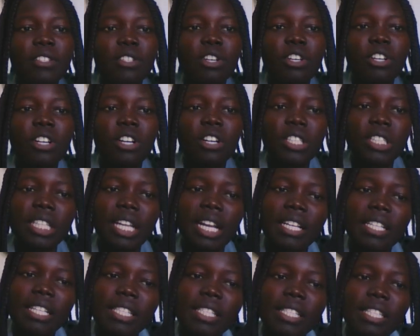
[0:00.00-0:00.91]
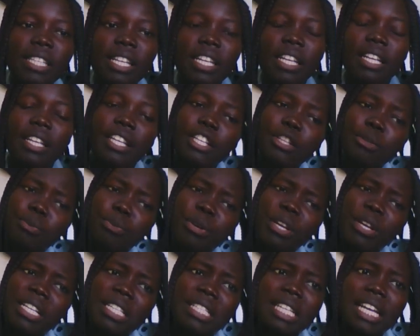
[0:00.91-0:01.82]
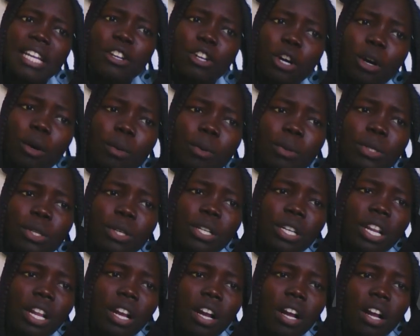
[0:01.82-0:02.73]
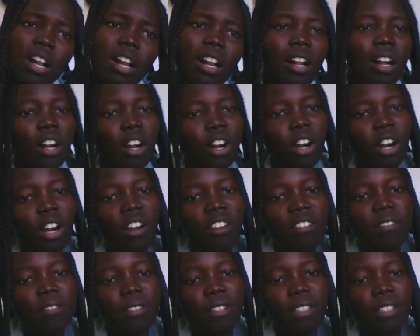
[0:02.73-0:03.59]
your contacts, it brings an option of